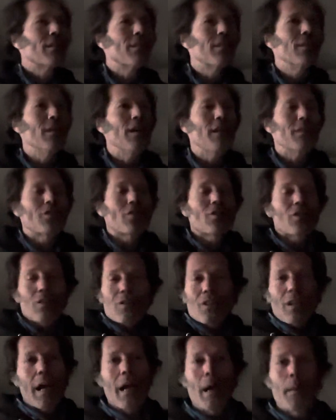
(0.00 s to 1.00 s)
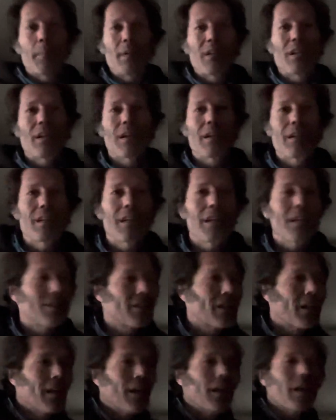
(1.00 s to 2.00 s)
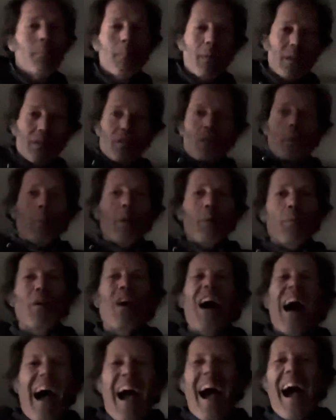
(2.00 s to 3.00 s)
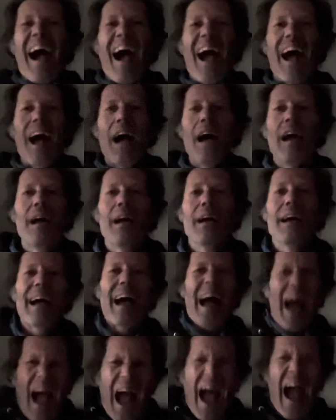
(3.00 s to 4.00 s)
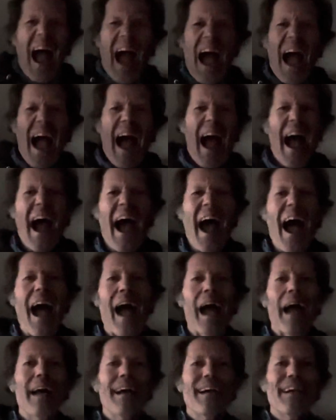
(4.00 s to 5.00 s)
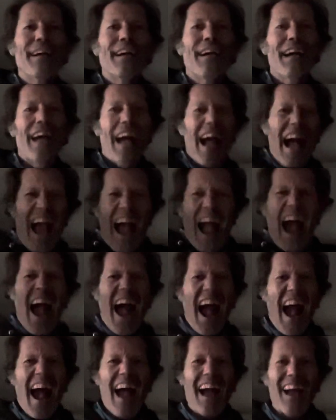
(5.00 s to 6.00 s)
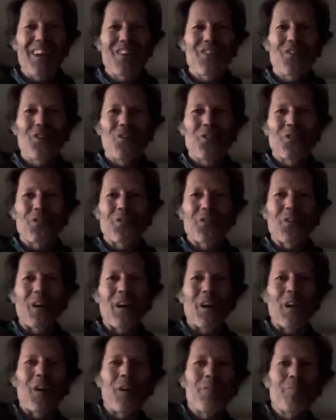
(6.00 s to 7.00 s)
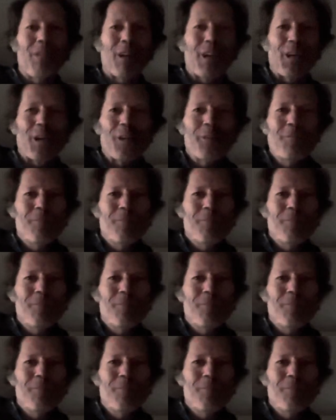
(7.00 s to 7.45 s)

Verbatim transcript: that just happened, I guess. Bunch of people, ah, ah, ah, don't tread on me.